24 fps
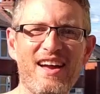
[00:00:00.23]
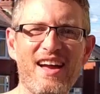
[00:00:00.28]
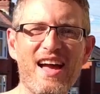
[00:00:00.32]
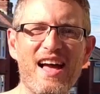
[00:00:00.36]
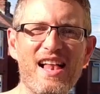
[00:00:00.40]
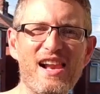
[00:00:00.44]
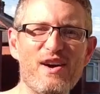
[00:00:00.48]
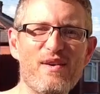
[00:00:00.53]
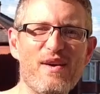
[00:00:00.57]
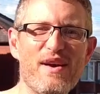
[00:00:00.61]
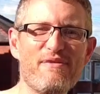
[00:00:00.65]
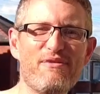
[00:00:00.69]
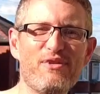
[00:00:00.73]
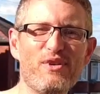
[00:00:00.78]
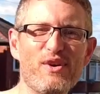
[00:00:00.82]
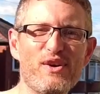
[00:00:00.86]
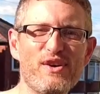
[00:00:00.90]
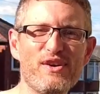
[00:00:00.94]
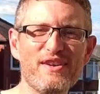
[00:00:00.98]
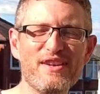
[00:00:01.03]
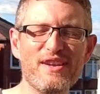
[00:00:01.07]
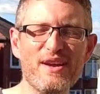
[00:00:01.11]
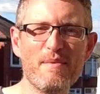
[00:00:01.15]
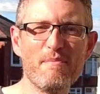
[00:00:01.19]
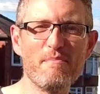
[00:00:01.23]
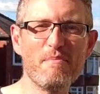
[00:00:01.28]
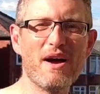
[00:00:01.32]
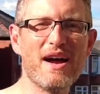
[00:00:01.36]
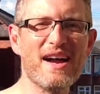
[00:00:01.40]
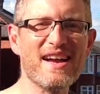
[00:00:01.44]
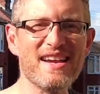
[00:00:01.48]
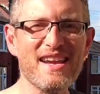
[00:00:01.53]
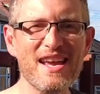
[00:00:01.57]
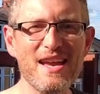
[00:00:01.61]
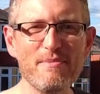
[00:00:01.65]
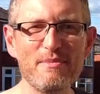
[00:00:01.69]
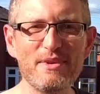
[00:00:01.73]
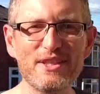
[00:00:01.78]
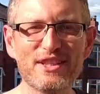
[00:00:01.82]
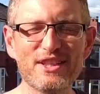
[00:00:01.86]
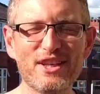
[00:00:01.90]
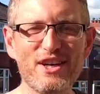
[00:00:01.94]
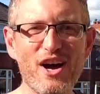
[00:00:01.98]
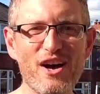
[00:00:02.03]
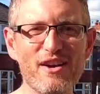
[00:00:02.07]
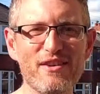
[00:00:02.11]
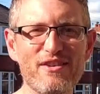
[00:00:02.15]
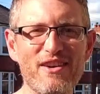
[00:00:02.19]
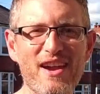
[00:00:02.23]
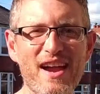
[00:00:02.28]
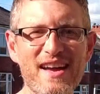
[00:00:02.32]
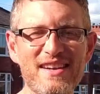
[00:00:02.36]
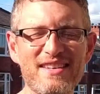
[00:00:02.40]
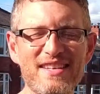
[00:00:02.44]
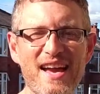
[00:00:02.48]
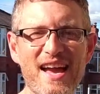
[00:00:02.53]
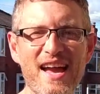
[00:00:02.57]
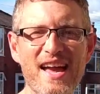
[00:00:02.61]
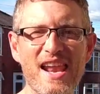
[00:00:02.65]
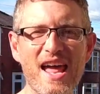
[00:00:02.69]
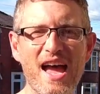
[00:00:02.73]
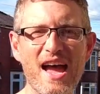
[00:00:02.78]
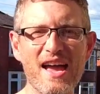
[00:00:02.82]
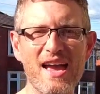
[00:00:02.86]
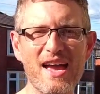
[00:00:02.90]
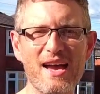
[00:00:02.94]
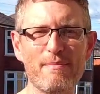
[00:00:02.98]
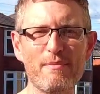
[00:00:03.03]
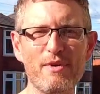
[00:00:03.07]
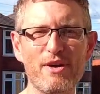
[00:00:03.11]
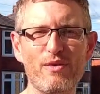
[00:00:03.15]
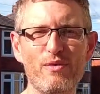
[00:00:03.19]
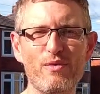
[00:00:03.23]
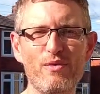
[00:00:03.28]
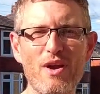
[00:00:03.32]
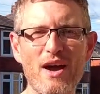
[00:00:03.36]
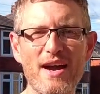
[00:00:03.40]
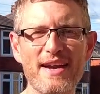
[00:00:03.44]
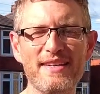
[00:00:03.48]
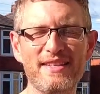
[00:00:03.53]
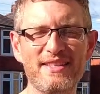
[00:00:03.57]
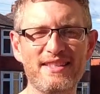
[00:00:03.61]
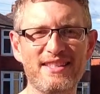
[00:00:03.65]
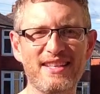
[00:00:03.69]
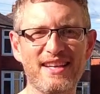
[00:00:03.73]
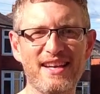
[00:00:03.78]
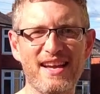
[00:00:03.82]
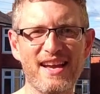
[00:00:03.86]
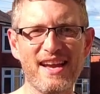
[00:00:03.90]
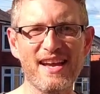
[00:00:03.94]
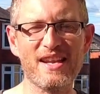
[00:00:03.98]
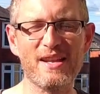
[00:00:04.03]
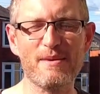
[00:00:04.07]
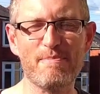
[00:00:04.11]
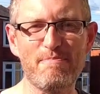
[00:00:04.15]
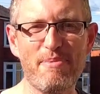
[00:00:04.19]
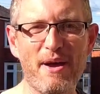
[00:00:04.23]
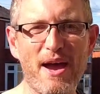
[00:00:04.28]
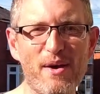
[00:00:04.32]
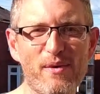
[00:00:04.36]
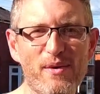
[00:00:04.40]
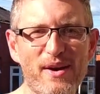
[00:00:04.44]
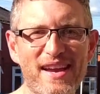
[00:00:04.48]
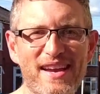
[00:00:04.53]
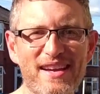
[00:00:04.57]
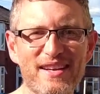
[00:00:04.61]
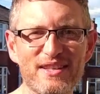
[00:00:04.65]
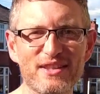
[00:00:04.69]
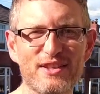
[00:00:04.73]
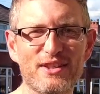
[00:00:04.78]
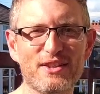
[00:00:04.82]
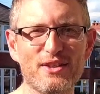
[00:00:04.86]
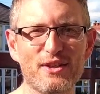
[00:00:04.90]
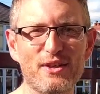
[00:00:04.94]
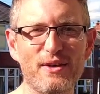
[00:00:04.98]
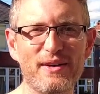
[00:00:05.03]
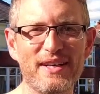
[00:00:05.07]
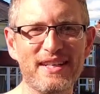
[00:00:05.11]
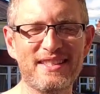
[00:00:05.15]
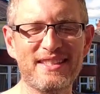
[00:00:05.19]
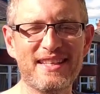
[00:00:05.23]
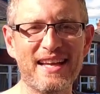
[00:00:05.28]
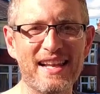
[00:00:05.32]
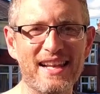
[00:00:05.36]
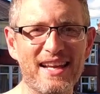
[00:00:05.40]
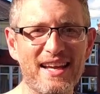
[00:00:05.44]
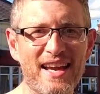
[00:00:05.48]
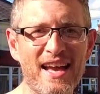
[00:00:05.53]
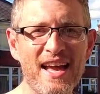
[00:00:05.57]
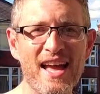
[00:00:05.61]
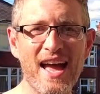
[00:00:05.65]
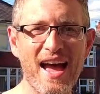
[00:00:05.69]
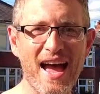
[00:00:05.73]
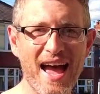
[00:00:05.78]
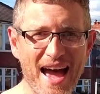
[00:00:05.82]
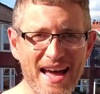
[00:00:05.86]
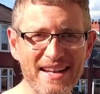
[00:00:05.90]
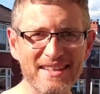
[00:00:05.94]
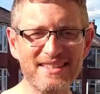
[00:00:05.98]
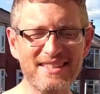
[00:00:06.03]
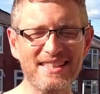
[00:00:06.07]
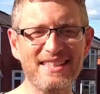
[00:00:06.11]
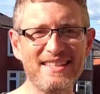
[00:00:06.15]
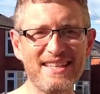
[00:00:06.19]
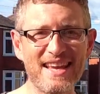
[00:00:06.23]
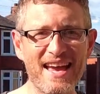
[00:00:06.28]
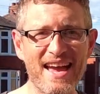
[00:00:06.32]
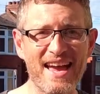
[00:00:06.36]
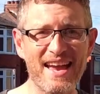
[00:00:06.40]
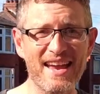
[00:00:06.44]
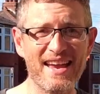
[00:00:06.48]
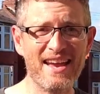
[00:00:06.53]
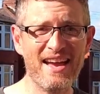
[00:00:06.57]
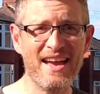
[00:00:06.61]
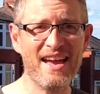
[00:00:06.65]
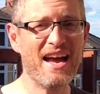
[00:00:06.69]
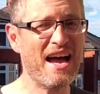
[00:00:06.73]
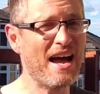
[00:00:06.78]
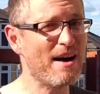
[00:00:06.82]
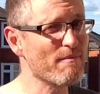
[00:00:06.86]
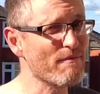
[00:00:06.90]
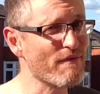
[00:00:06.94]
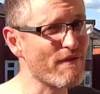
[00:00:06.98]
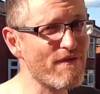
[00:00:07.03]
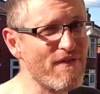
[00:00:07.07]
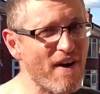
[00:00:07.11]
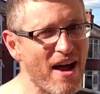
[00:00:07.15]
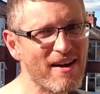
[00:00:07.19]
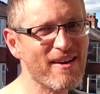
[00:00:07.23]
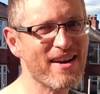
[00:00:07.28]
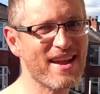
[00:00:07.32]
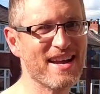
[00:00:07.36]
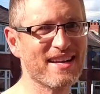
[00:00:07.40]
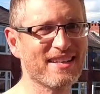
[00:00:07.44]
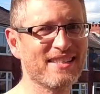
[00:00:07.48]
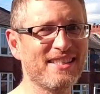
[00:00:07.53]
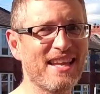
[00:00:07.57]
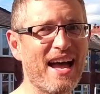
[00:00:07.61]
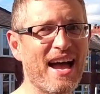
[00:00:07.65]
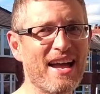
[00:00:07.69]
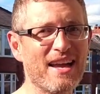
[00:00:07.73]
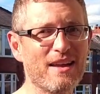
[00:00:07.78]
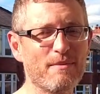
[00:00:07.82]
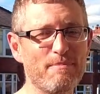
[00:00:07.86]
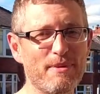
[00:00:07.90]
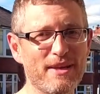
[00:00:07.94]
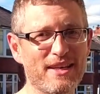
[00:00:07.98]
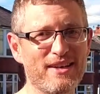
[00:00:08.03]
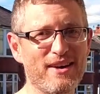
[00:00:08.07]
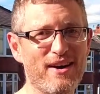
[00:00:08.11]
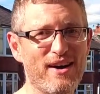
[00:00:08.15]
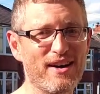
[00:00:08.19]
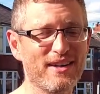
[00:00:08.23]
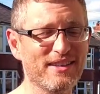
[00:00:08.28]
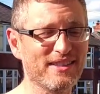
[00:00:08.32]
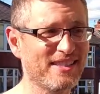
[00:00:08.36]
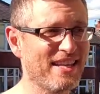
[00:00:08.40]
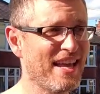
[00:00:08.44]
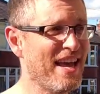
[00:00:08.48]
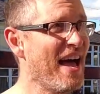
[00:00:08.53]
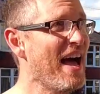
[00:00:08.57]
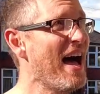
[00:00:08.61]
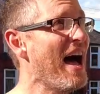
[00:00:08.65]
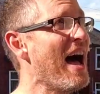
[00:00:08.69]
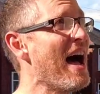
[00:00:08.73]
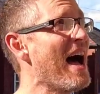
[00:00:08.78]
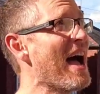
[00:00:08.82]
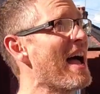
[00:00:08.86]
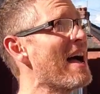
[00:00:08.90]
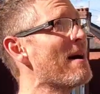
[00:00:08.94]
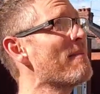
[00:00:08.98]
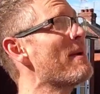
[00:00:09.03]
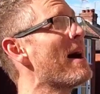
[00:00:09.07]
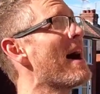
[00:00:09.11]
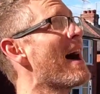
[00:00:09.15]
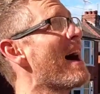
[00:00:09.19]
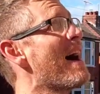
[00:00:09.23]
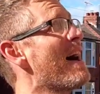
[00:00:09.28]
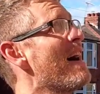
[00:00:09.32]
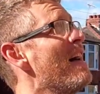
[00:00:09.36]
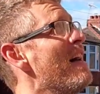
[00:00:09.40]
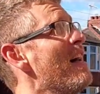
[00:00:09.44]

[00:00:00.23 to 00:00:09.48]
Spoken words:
Hello everyone, my name is Conrad and I am a writer and a poet and a storyteller, and today I'm very excited because I am at